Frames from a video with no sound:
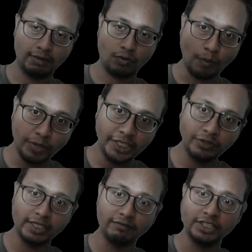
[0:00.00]
complete
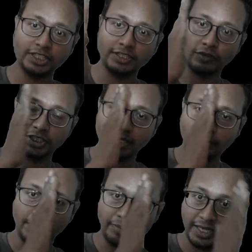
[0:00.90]
your revisions for
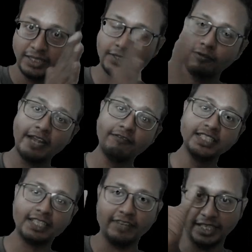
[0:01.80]
JEE mains every
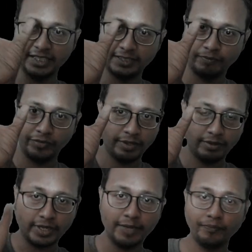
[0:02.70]
7 days.
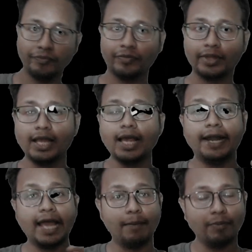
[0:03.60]
Okay,
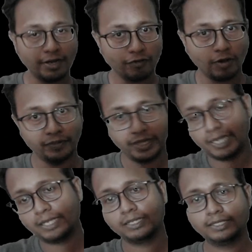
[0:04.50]
and apart from
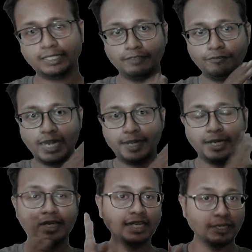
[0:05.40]
that, see, if you're
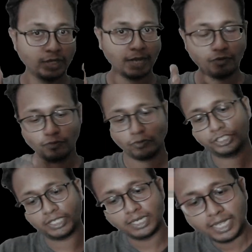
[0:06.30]
attempting new type of question,